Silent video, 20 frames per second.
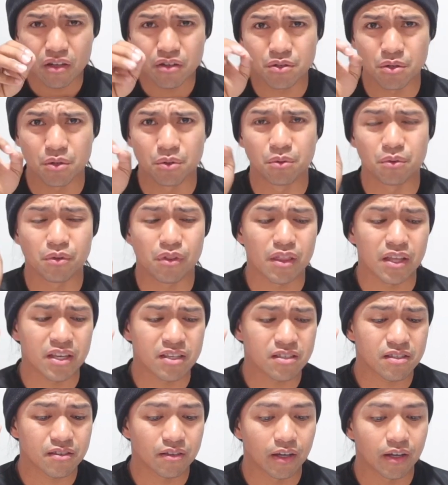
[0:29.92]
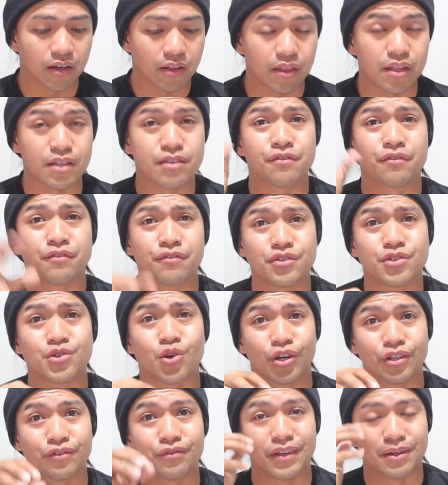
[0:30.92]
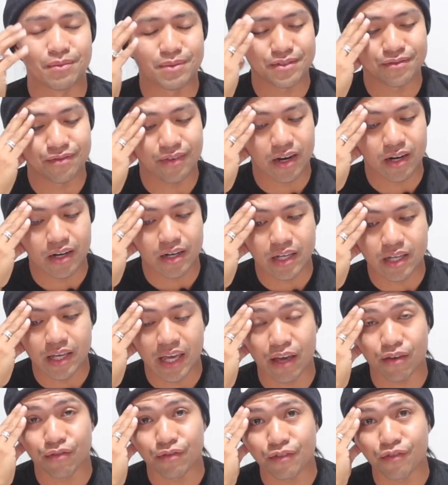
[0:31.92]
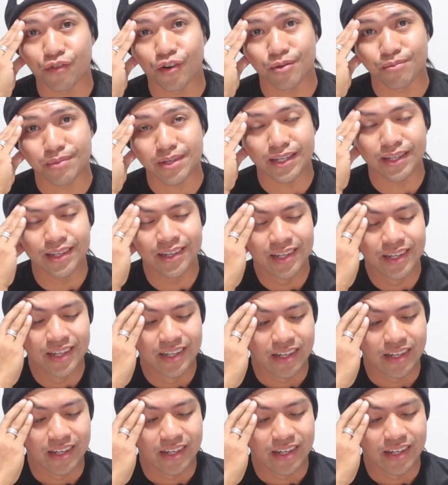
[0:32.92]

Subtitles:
So this short film is very heavy for me